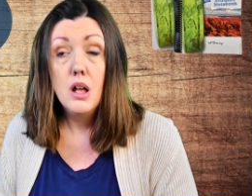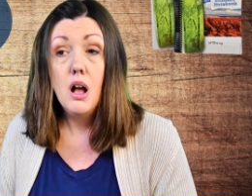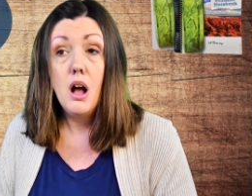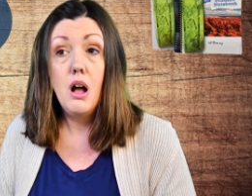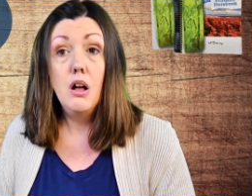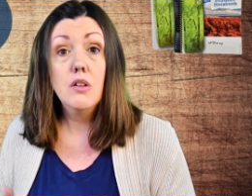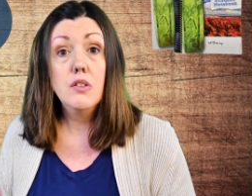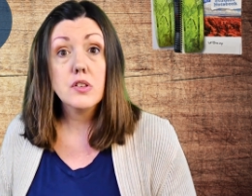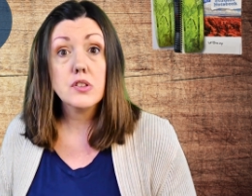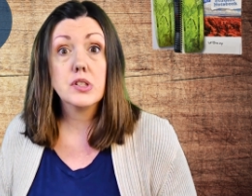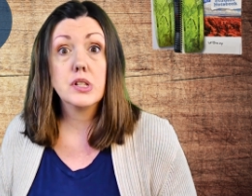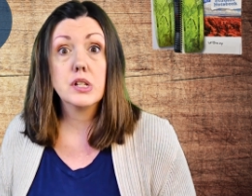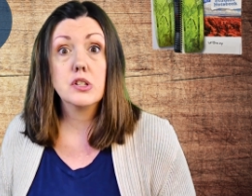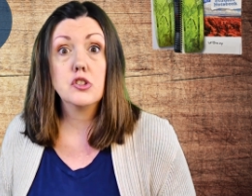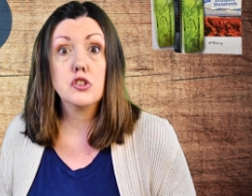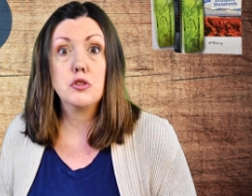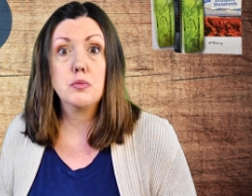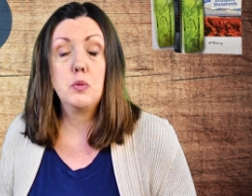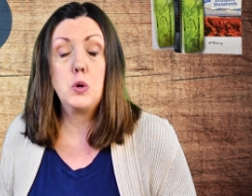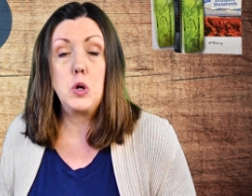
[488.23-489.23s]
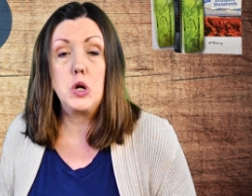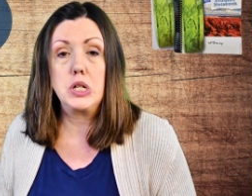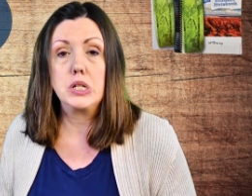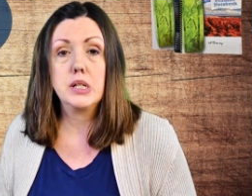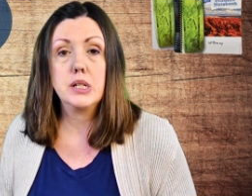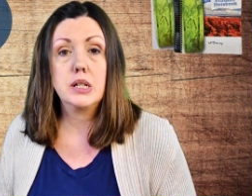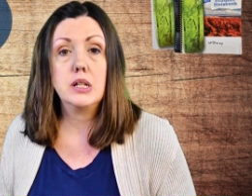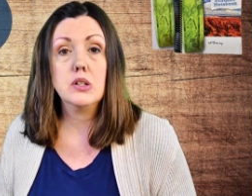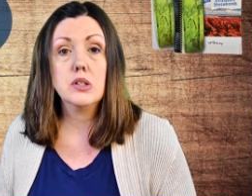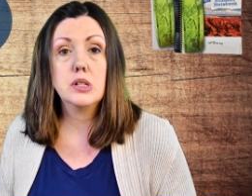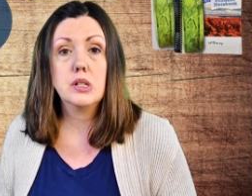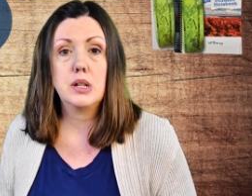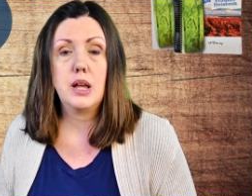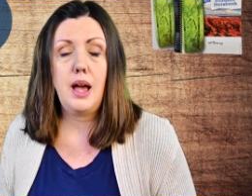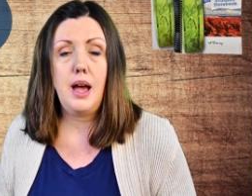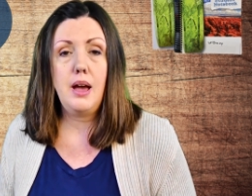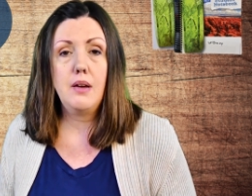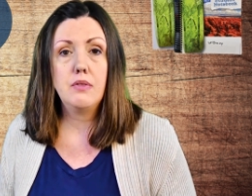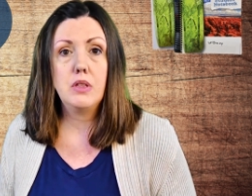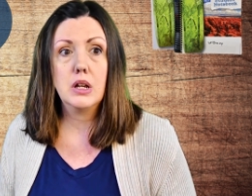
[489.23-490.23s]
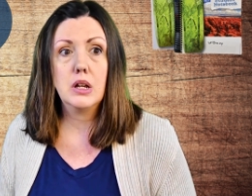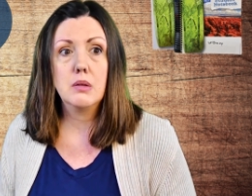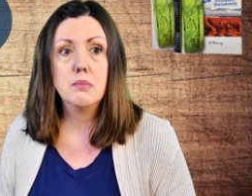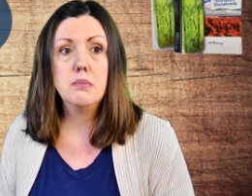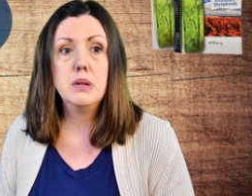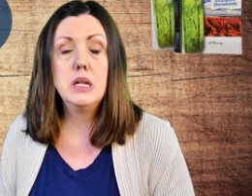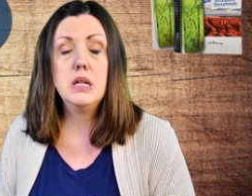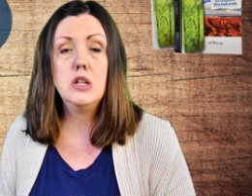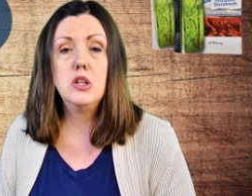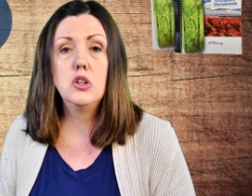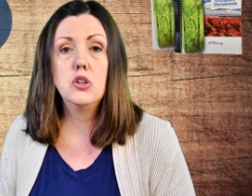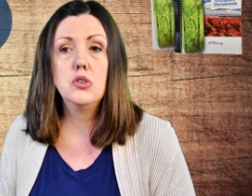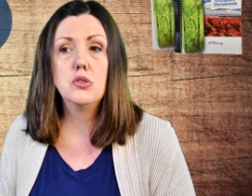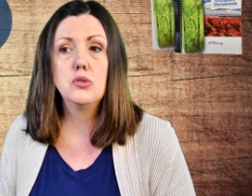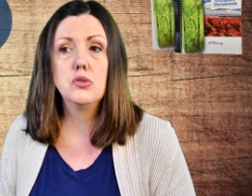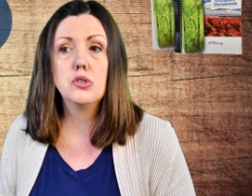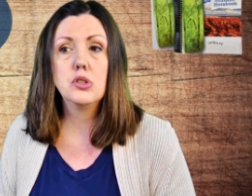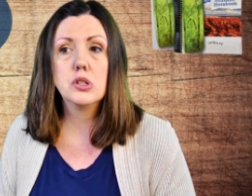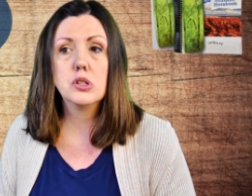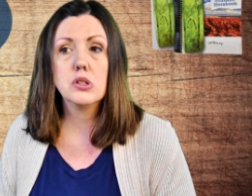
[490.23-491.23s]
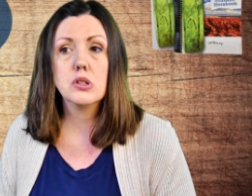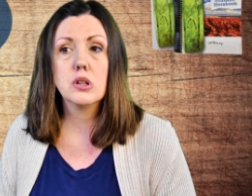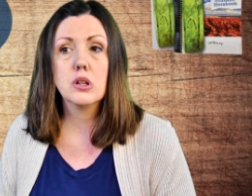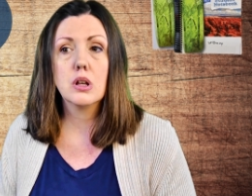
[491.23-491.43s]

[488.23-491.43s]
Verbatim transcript: All of those things are important skills to have that can be used